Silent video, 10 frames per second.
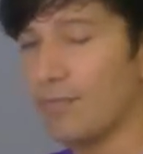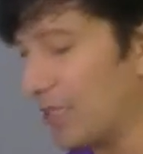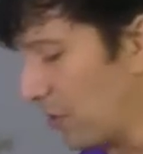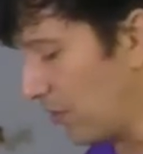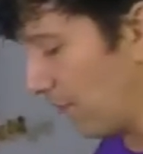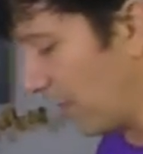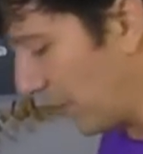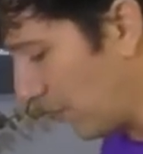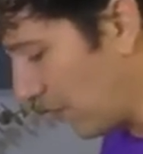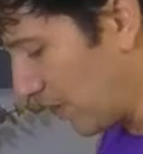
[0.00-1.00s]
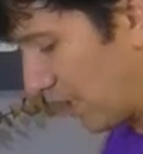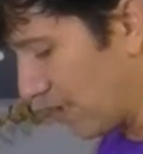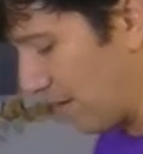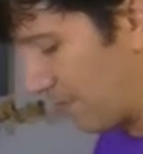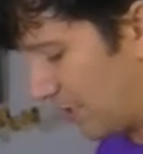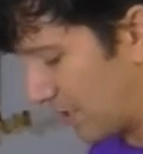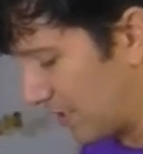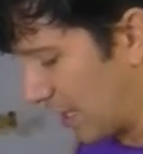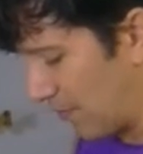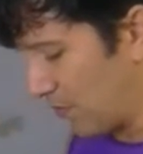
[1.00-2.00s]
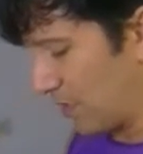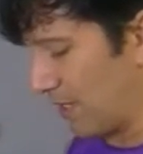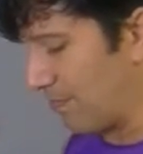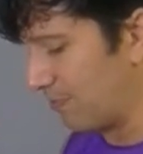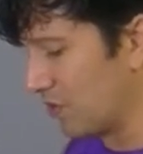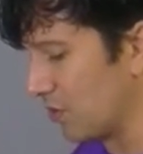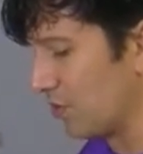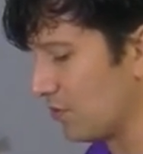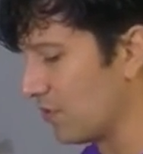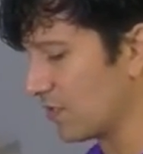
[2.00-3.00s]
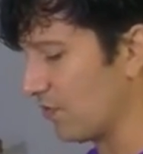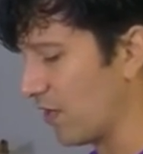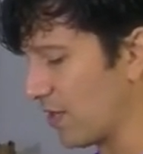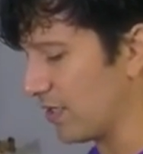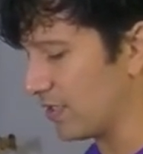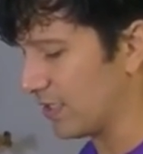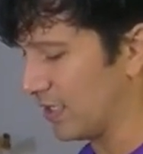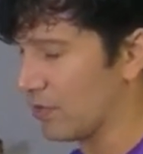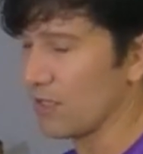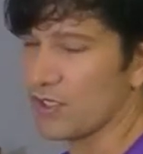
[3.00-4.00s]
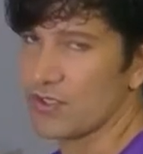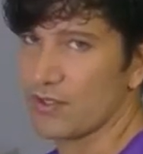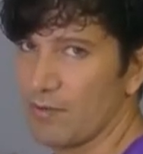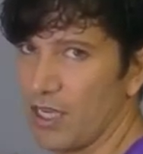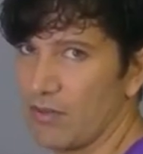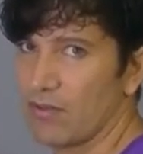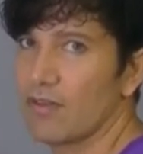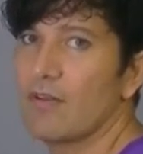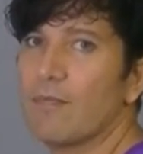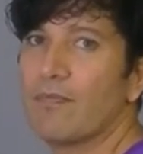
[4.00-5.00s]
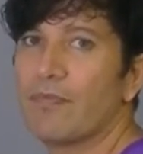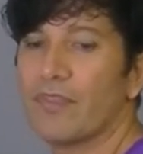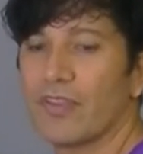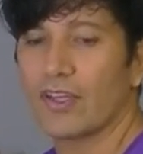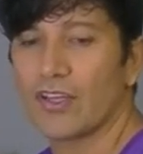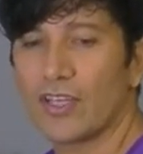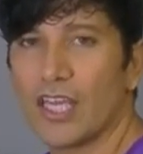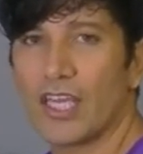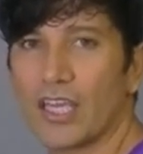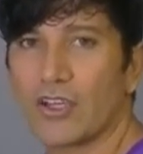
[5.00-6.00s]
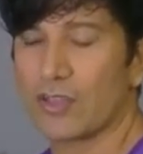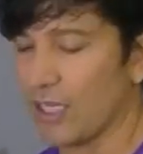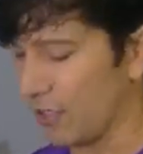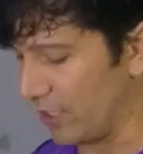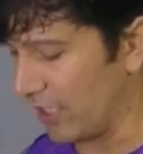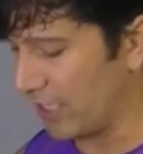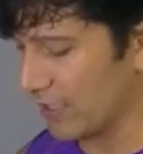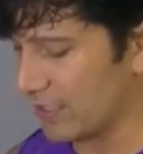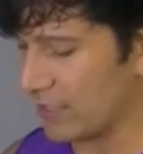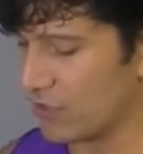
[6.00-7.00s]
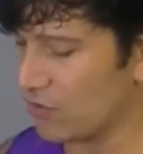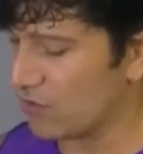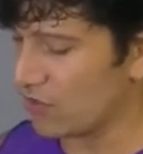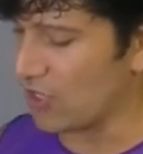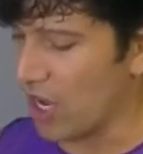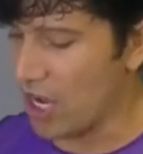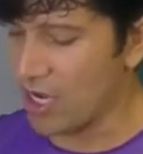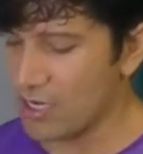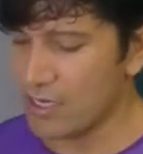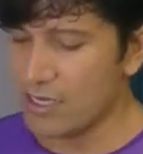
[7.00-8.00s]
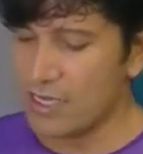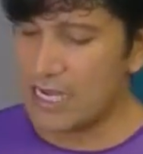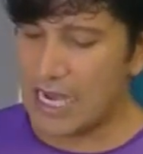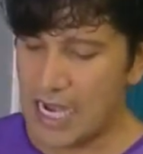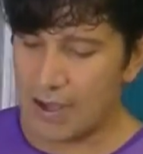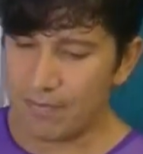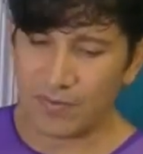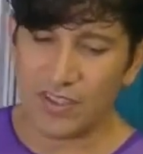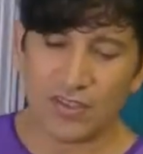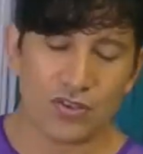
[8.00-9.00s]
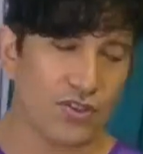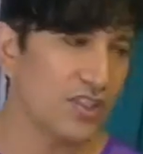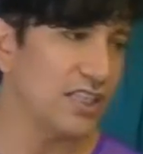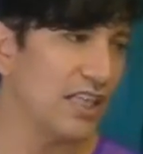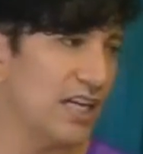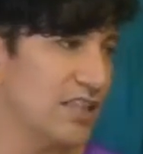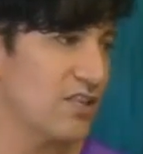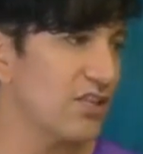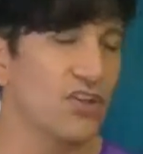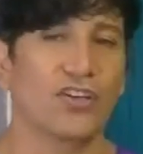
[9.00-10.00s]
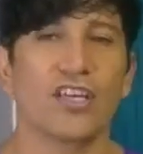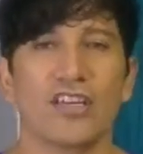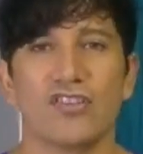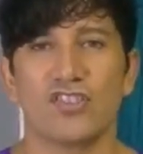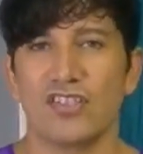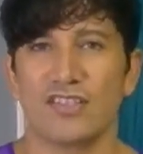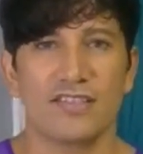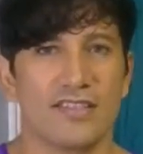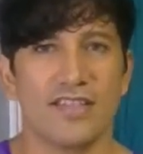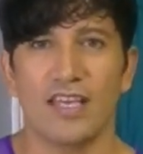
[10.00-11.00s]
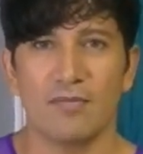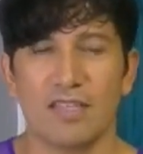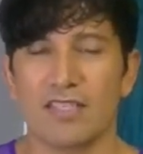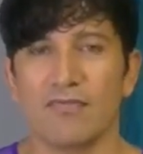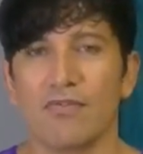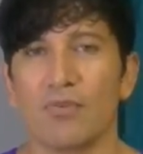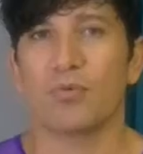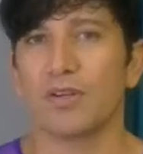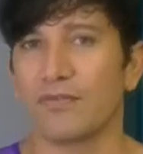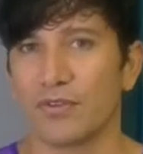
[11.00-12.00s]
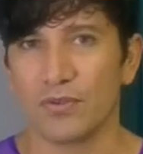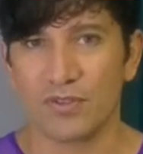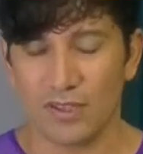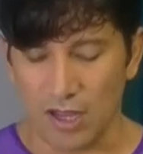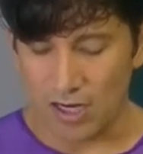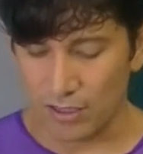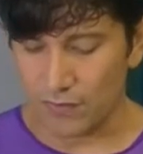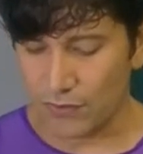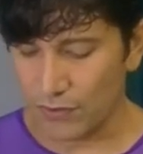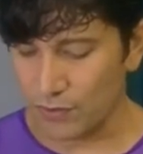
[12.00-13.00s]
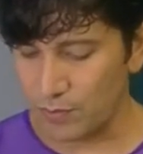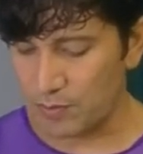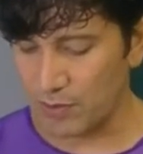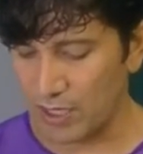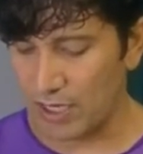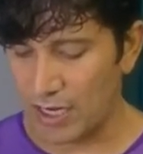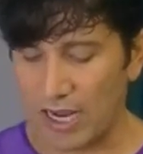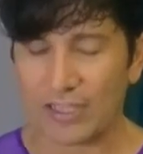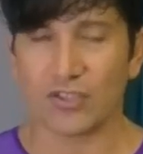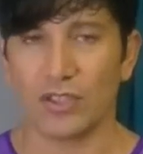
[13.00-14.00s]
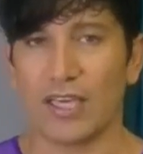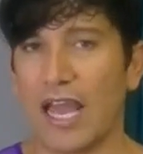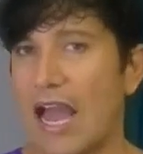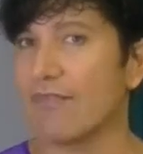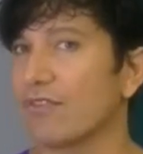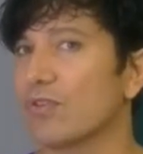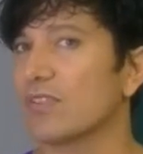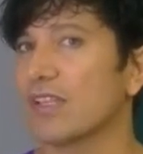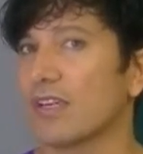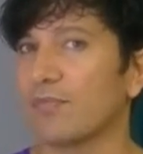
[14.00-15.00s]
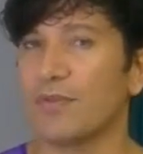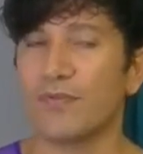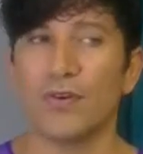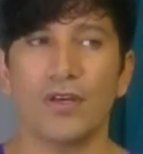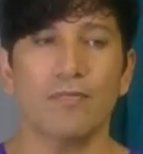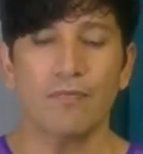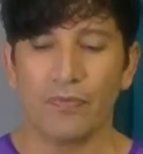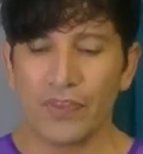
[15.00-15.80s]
below the video, any comments, and I will get to you as far as any questions about the cooking or the ingredients. As you saw, these tortillas are cooking just the same as if you would have used lard, for those people that actually have used lard before.